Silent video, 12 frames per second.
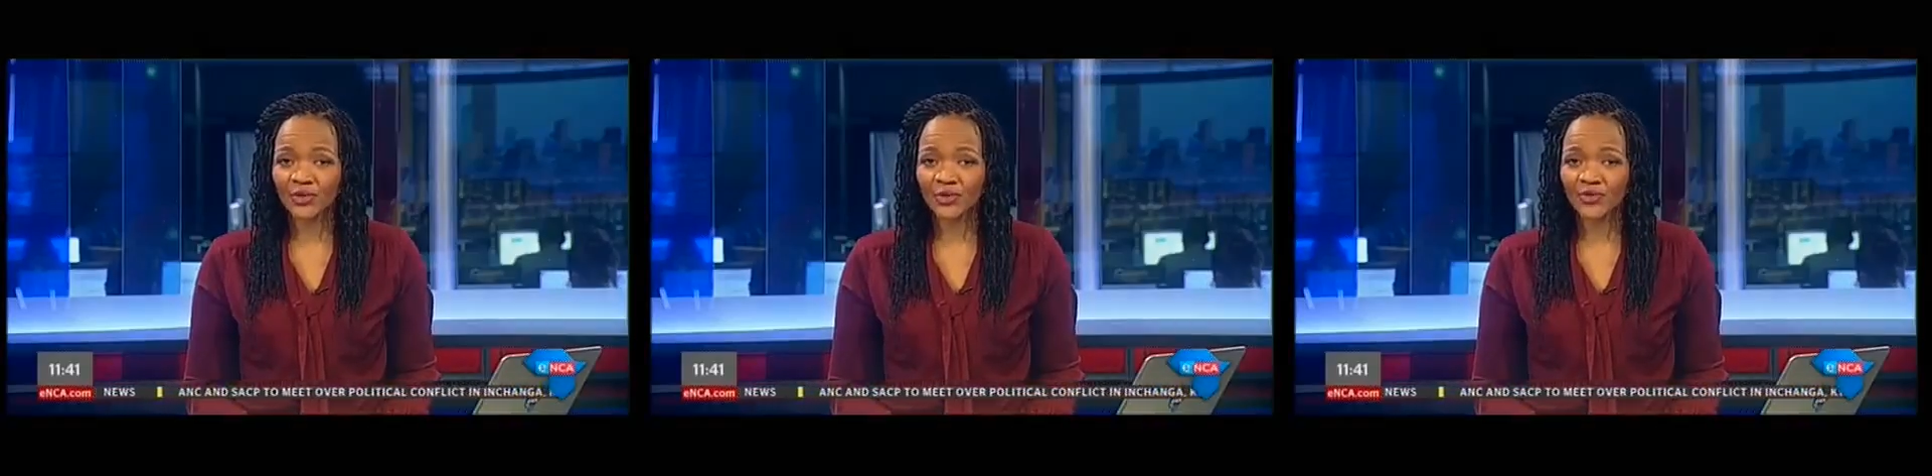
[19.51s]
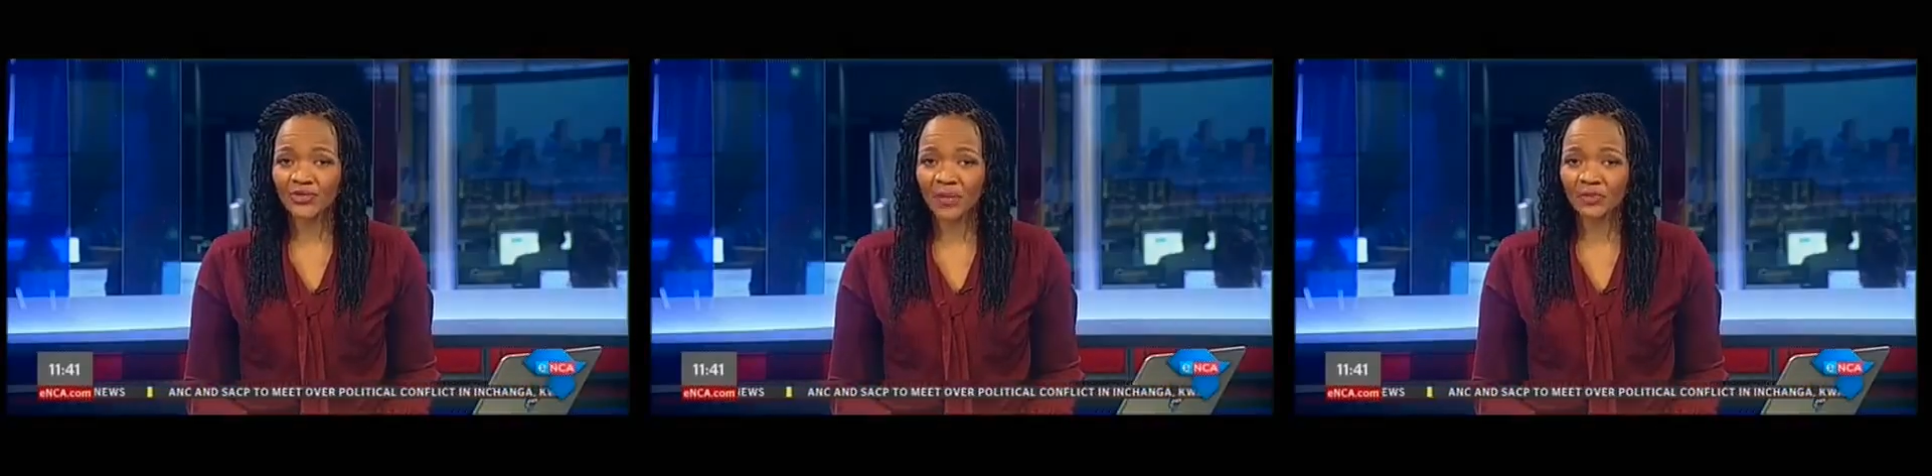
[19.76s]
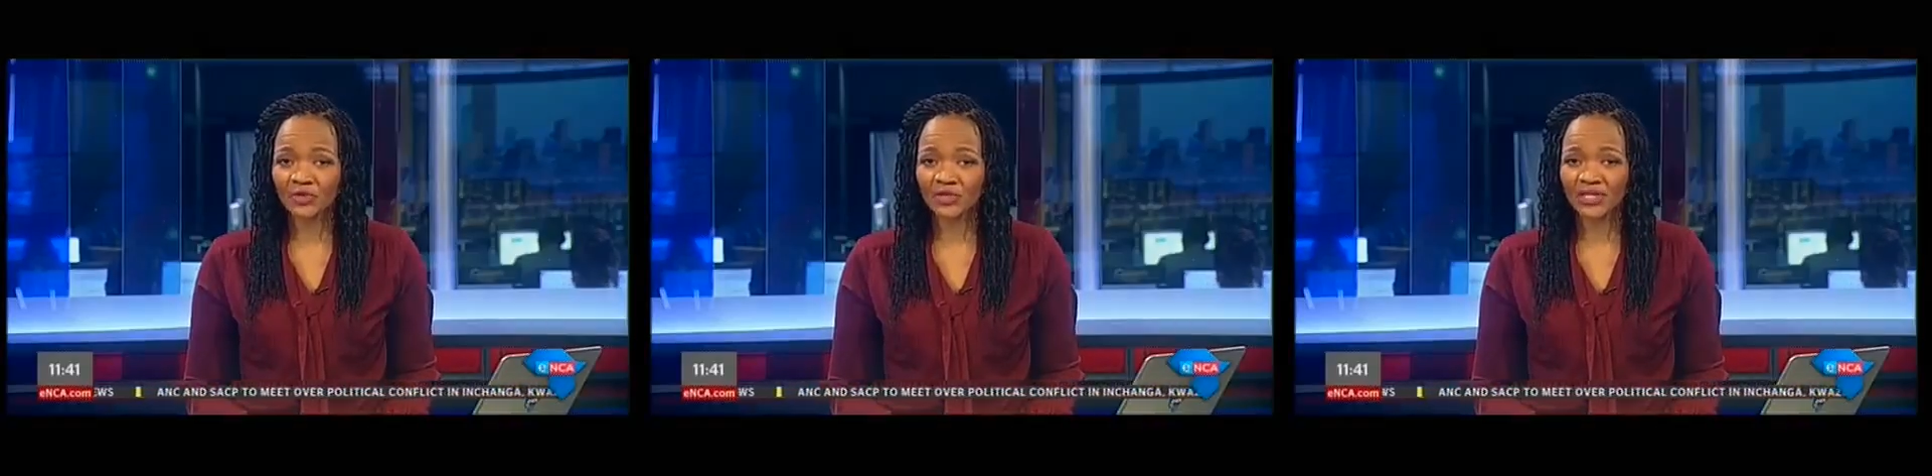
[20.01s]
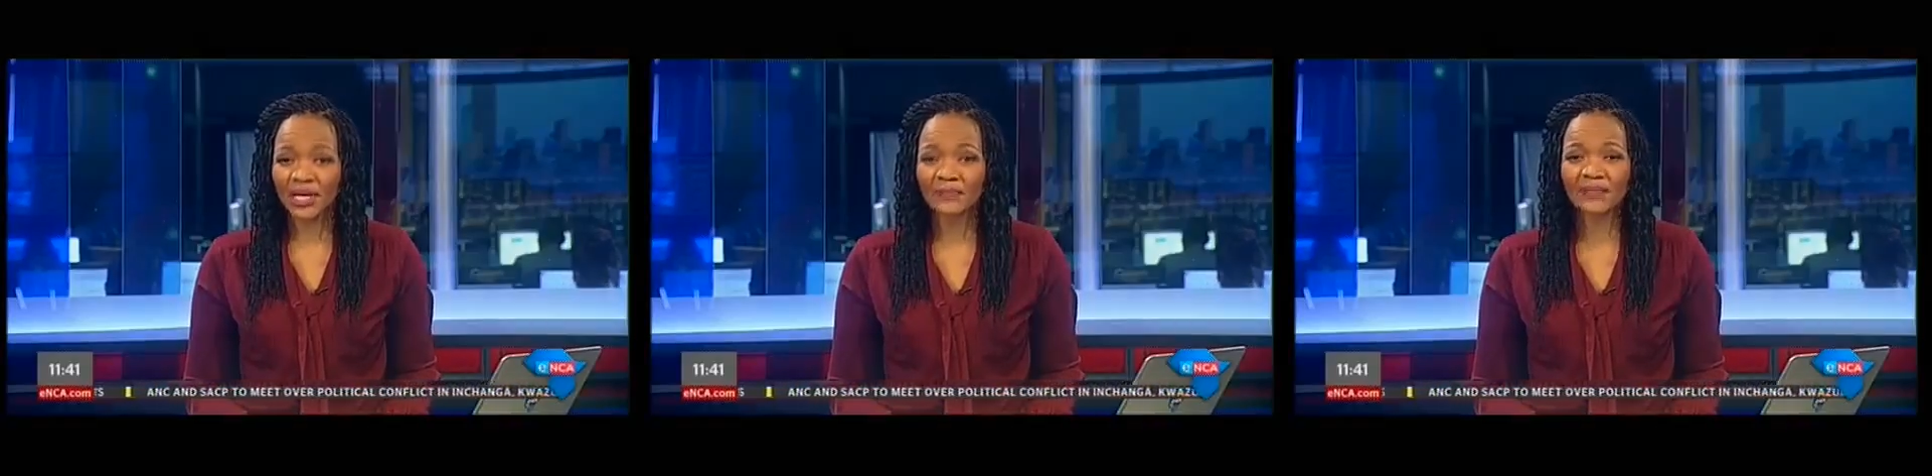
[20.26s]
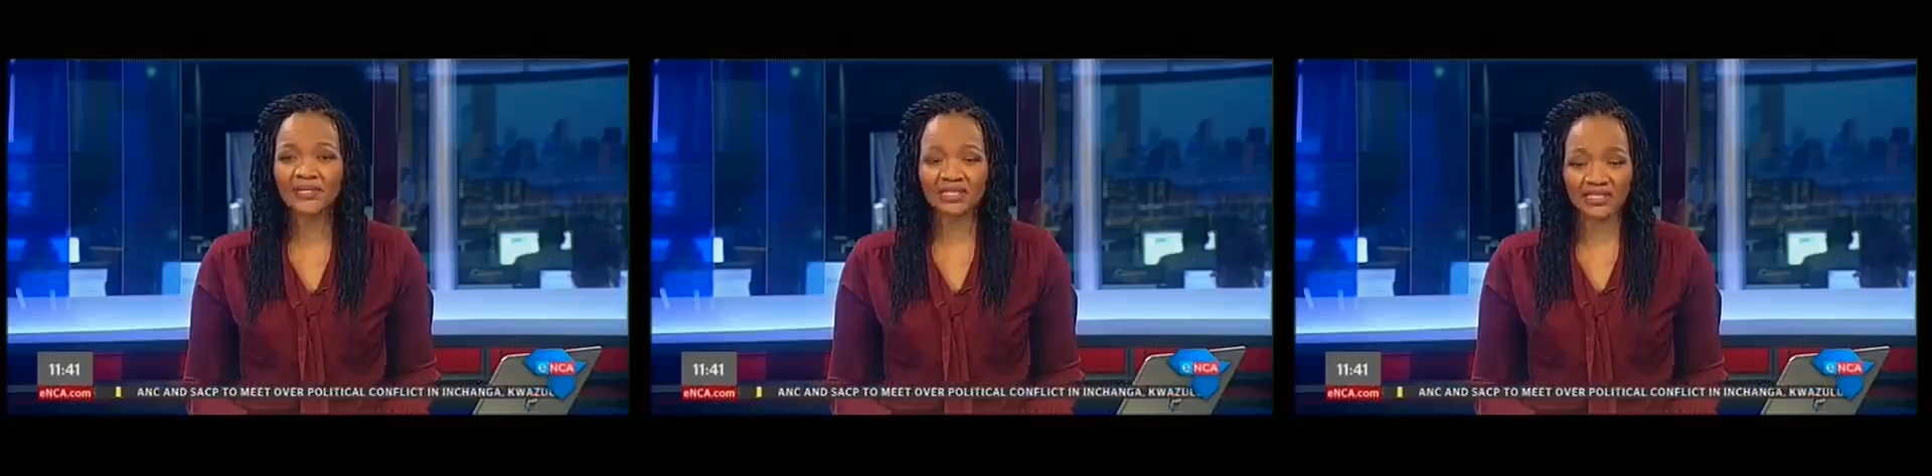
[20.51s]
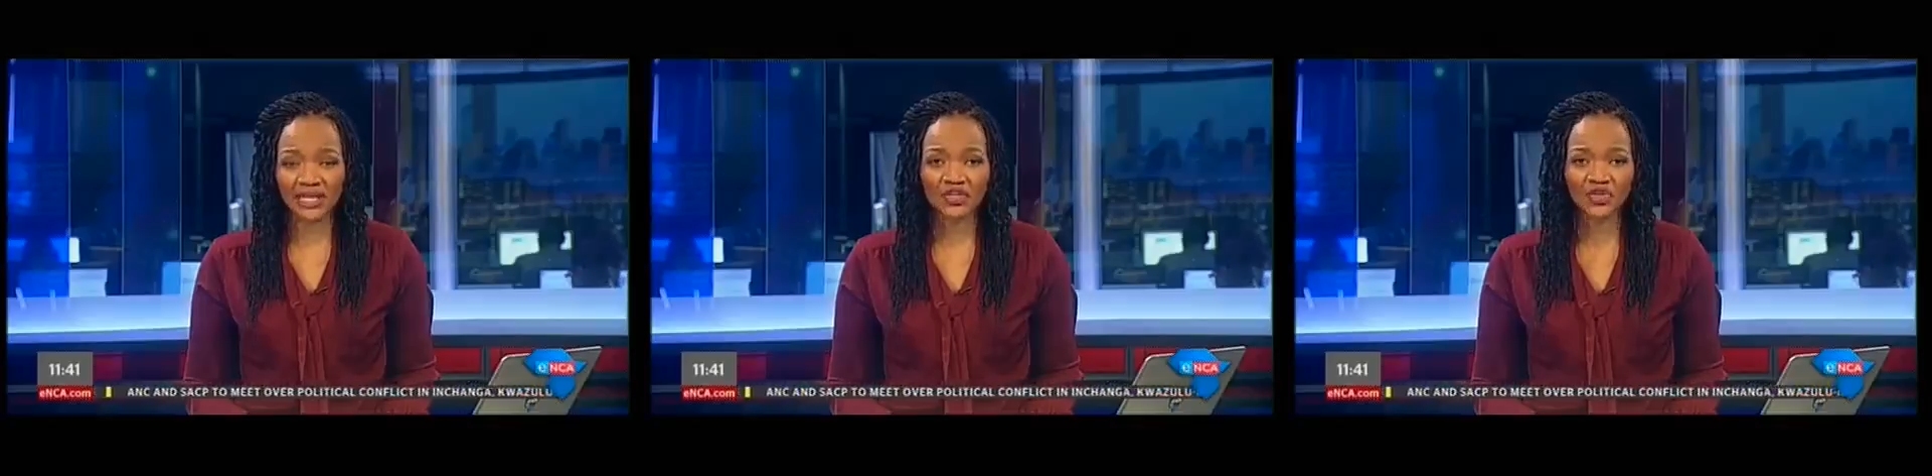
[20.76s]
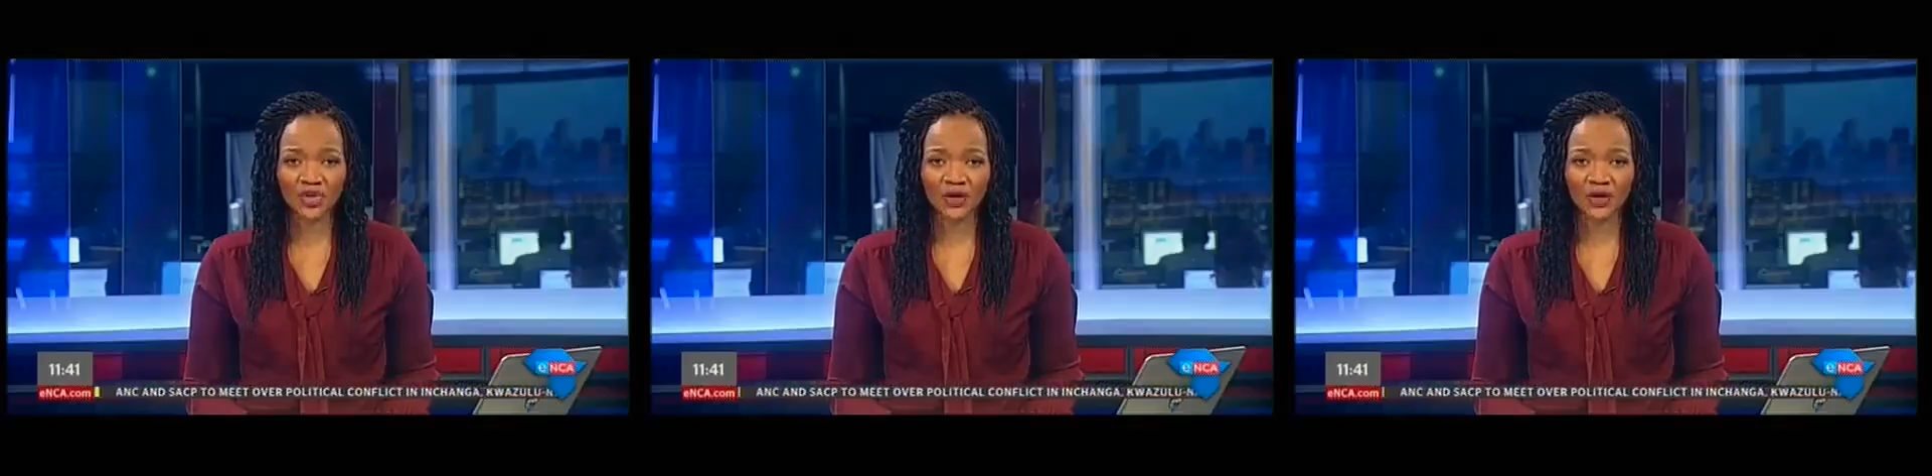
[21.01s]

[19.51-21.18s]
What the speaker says: lose up to 10%